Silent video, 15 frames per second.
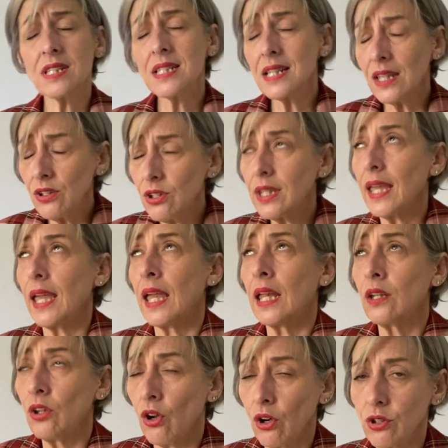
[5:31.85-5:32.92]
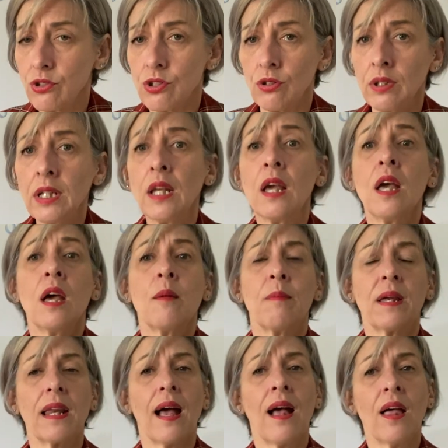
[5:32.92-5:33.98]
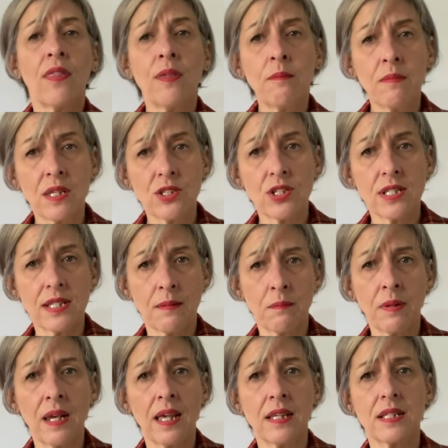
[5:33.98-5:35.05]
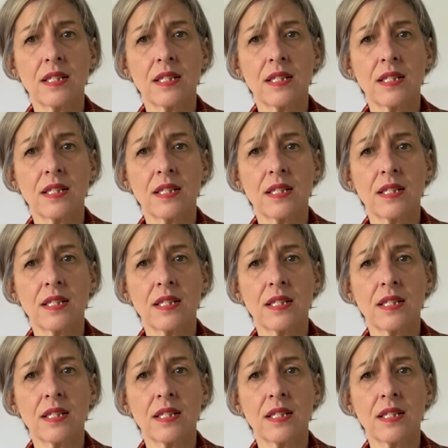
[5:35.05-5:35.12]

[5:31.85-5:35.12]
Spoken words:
say you cannot do it, but are the measures in place?